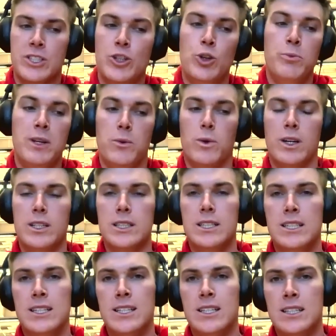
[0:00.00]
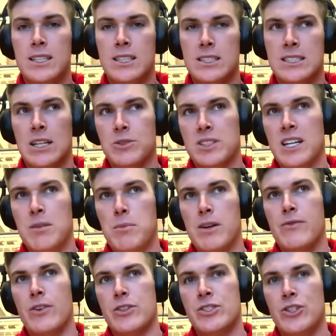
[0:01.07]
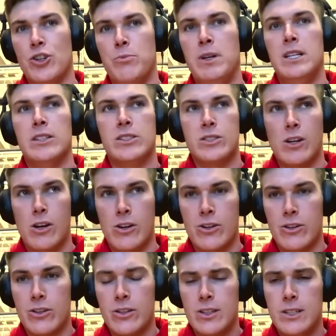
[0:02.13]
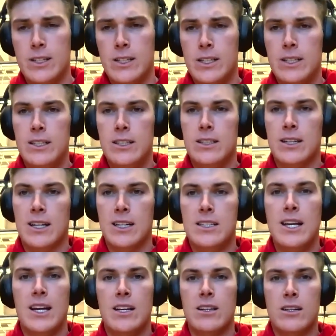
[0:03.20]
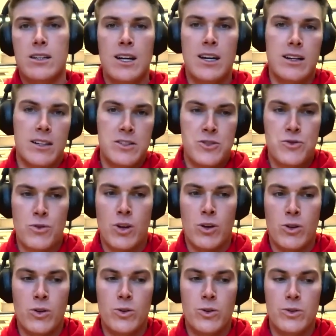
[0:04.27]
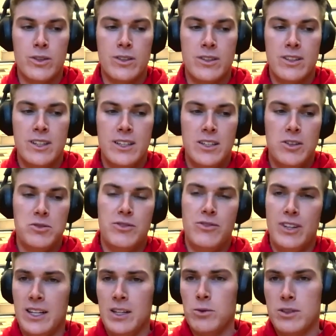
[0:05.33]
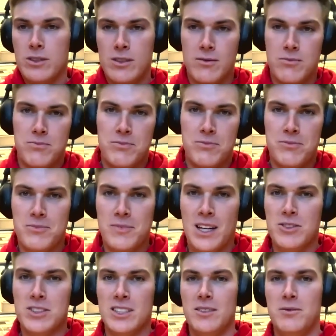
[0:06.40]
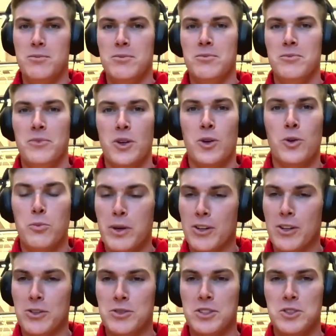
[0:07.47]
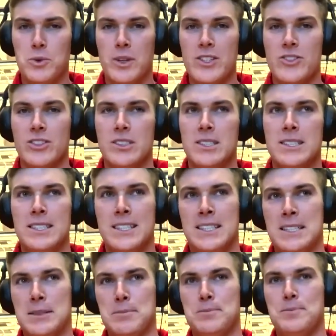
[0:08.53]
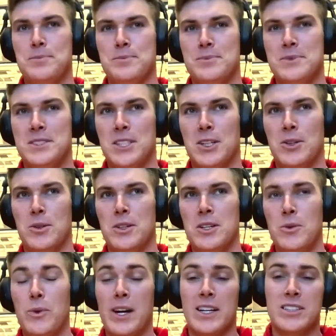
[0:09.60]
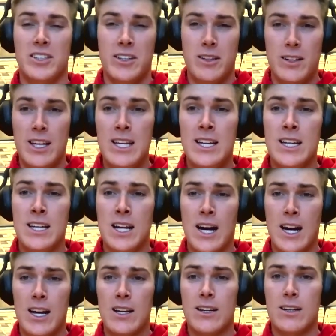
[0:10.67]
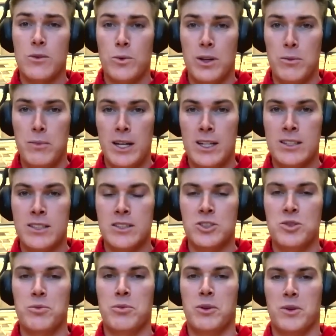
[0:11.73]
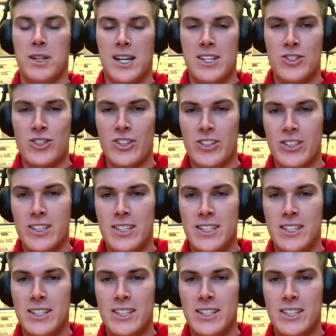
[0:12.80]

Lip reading: QB1, because that was kind of my first year being a starter, kind of taking kind of control, and it was fitting with obviously the whole Burrow situation. So we actually, Indy and I, we made it to the Super Bowl last year.